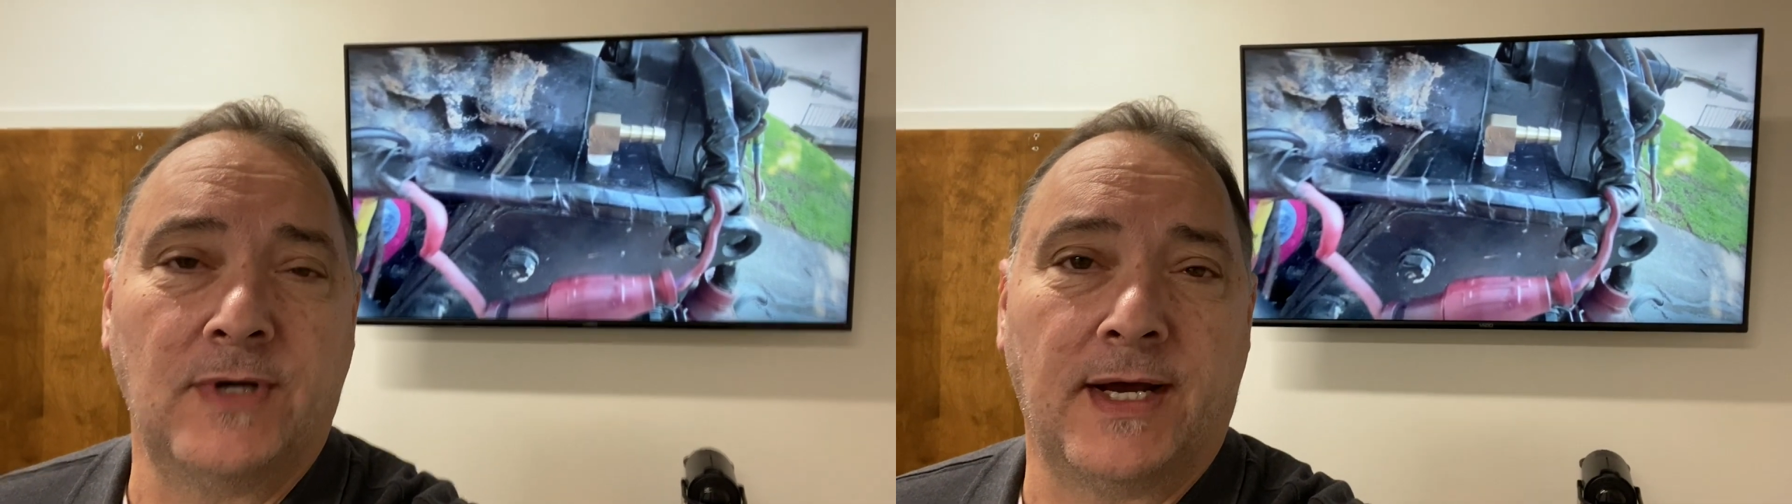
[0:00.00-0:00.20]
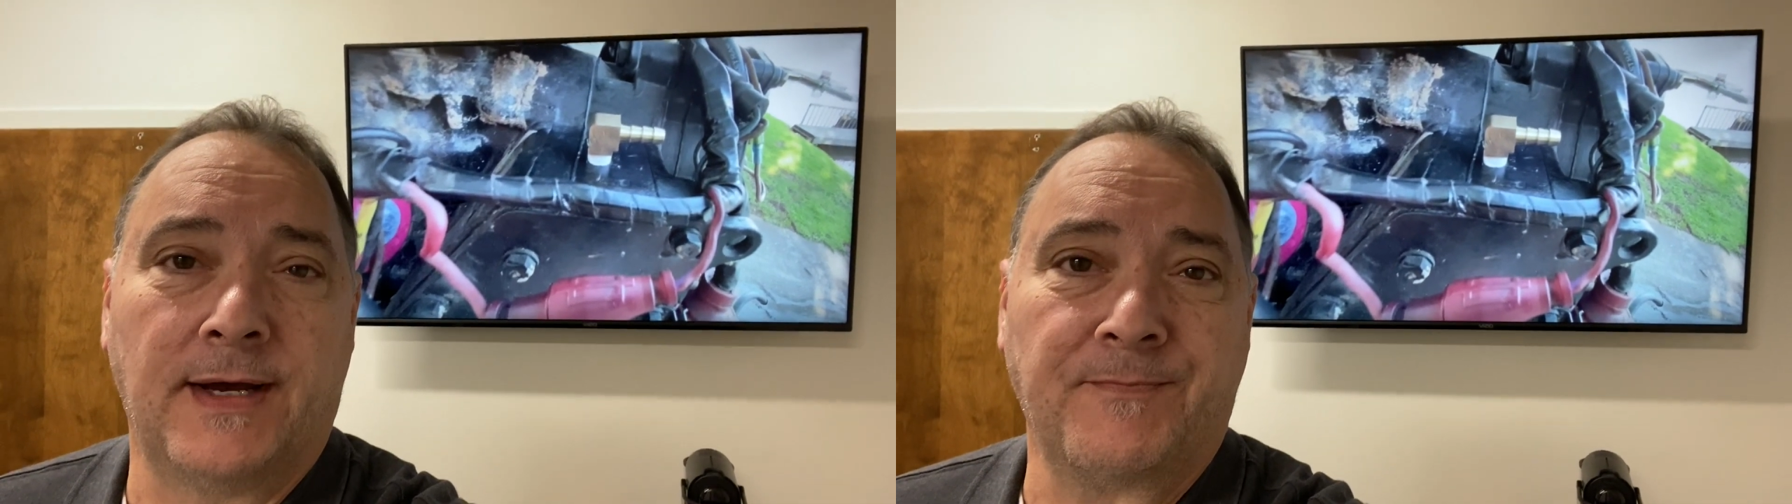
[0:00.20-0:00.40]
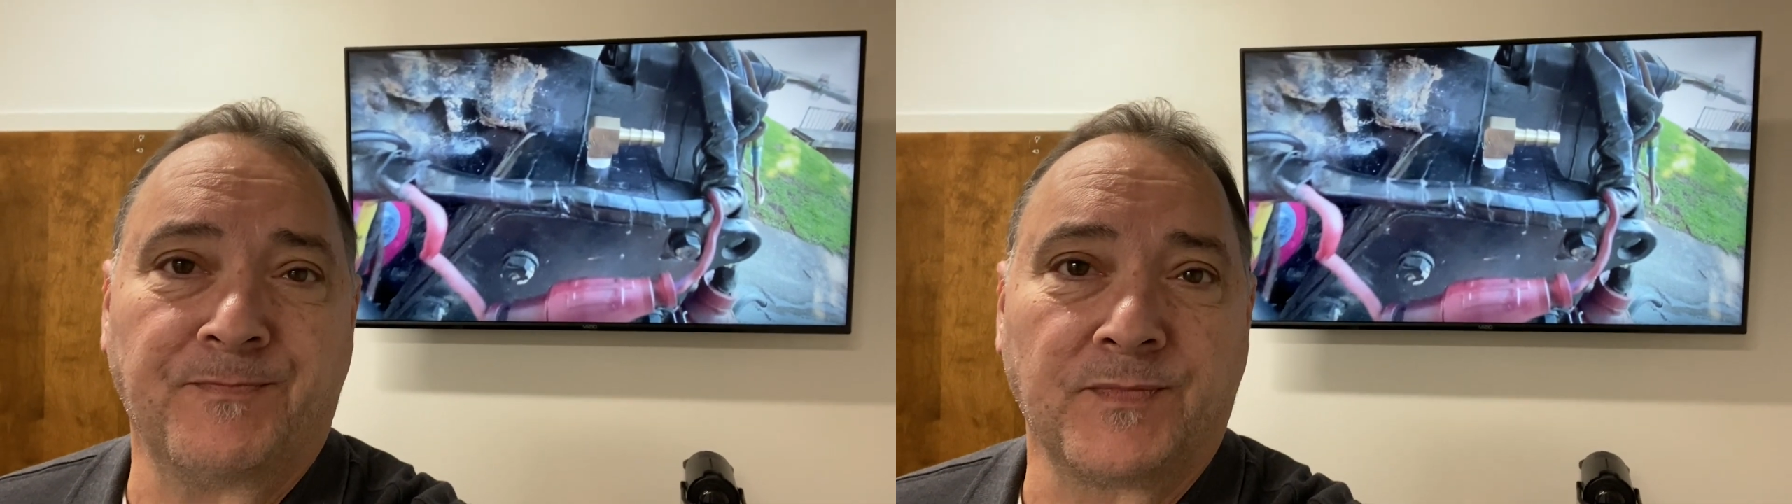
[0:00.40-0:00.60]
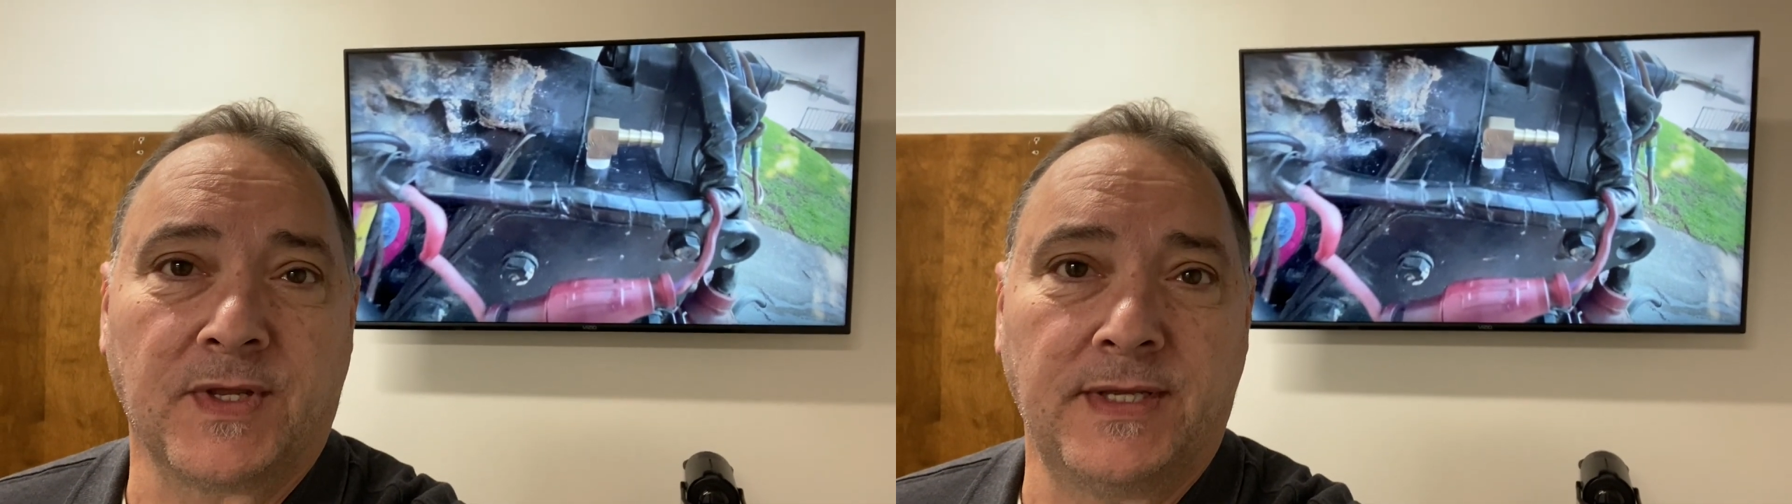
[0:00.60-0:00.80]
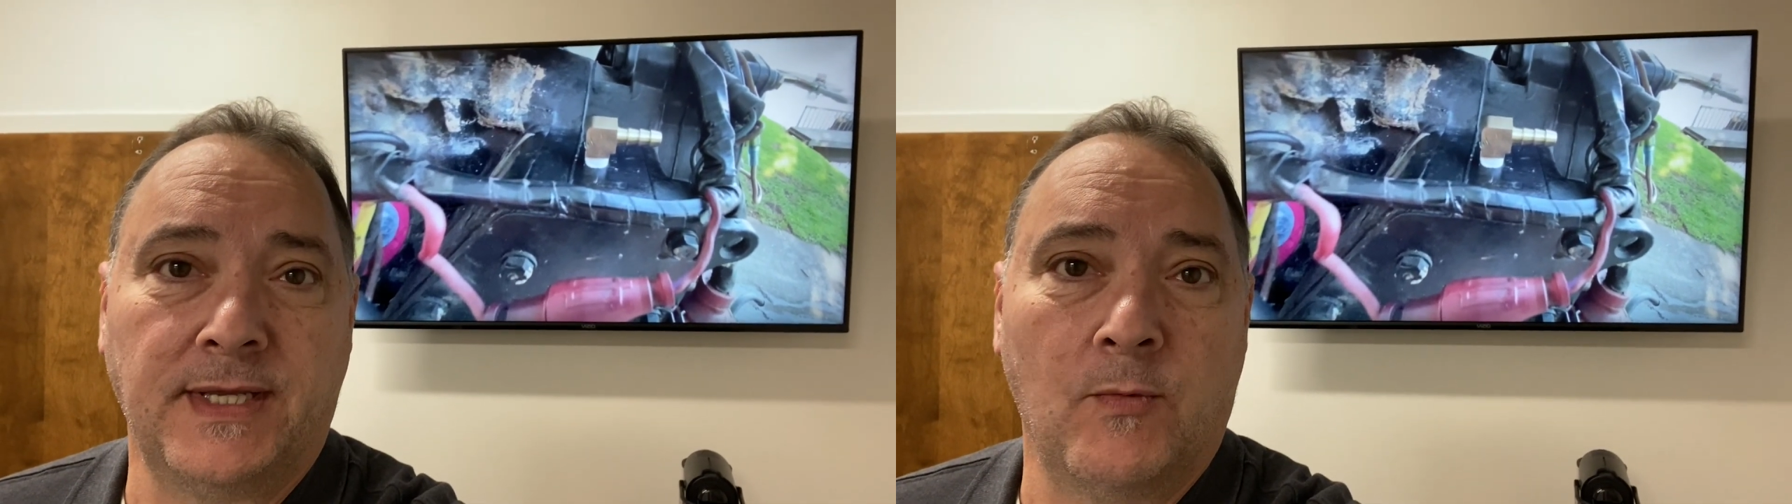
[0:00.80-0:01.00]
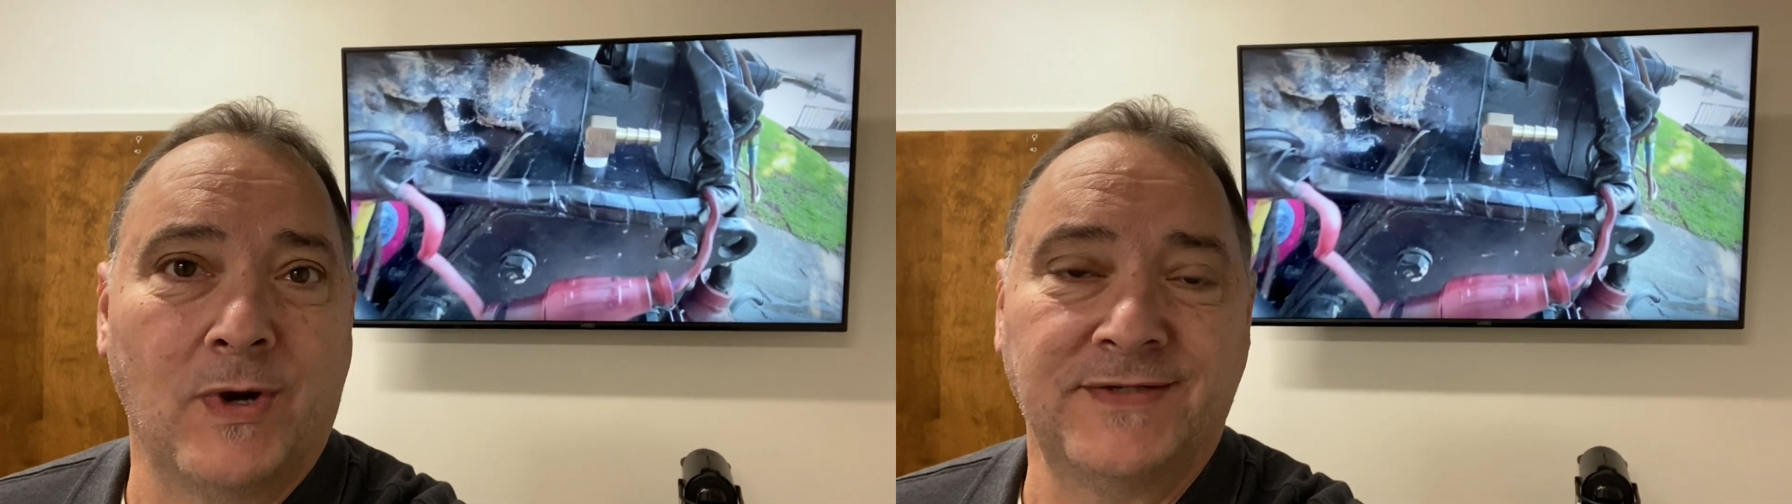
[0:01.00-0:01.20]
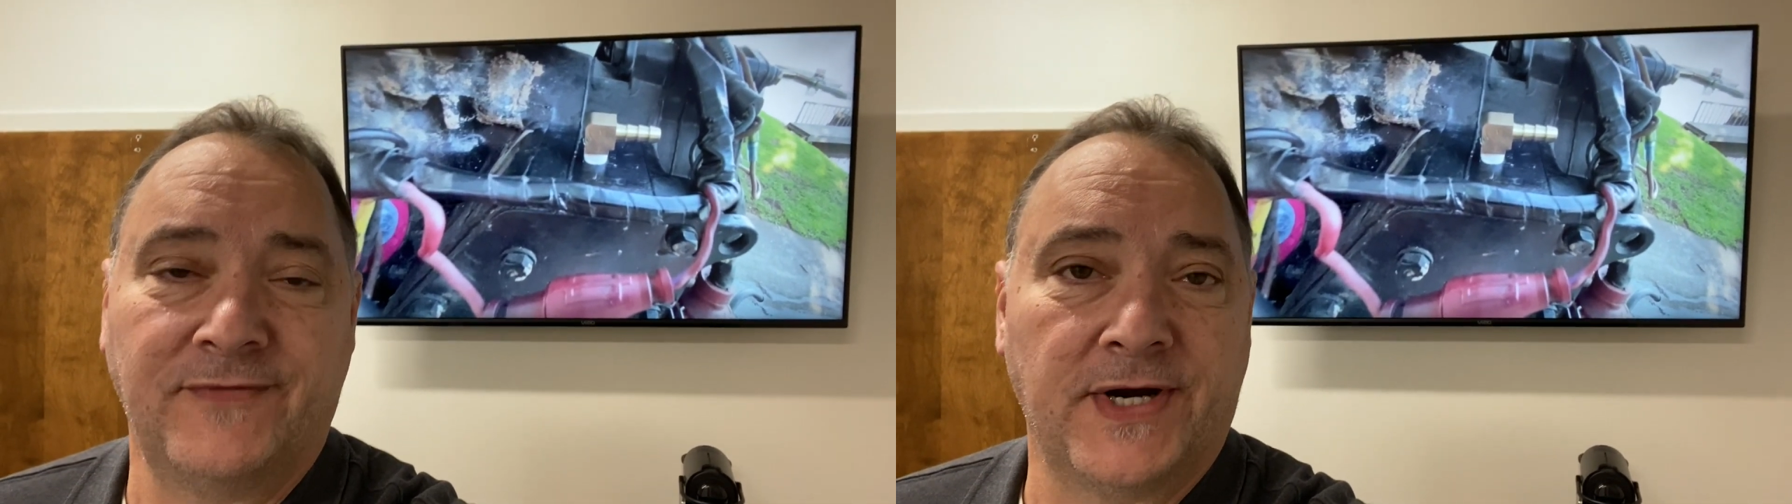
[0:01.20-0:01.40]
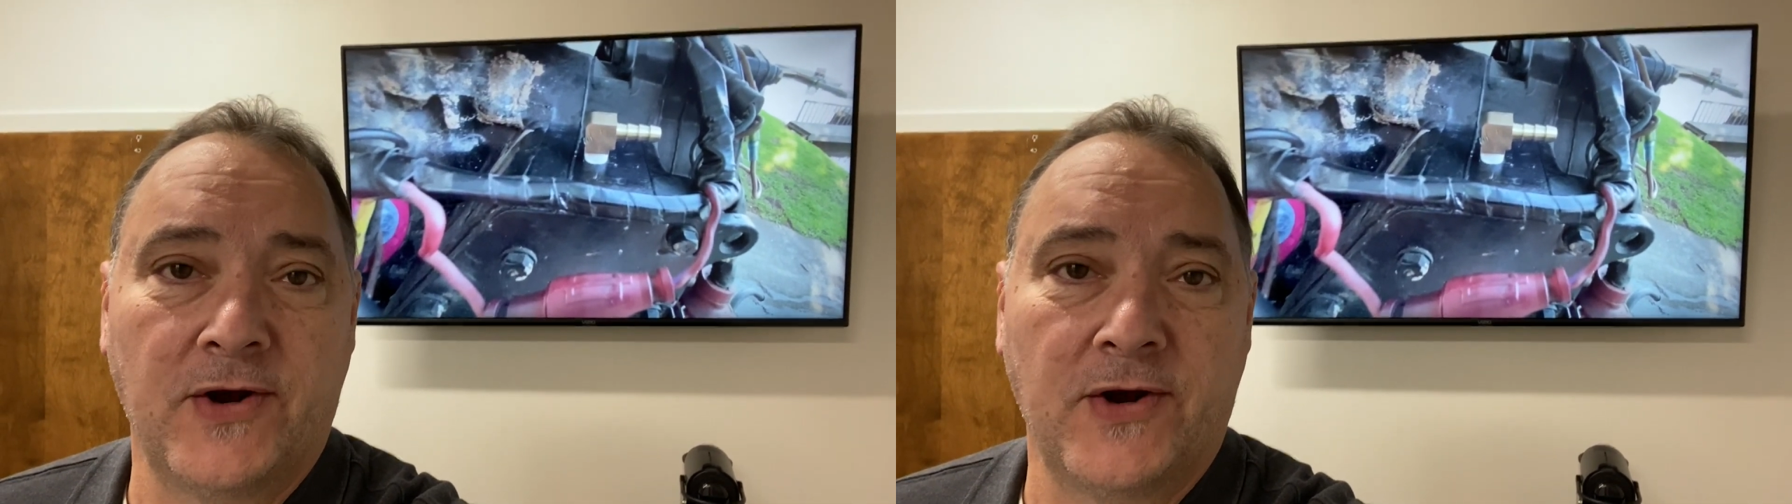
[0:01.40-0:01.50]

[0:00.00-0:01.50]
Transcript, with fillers: Um, it wasn't very